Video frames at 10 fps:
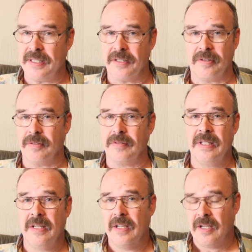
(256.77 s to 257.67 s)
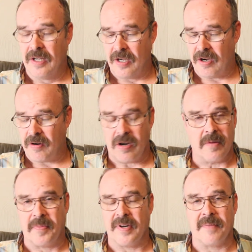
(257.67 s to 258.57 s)
it'll
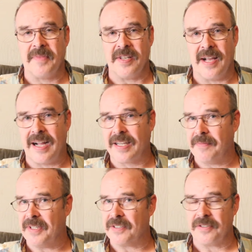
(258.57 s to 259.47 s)
open up the documents.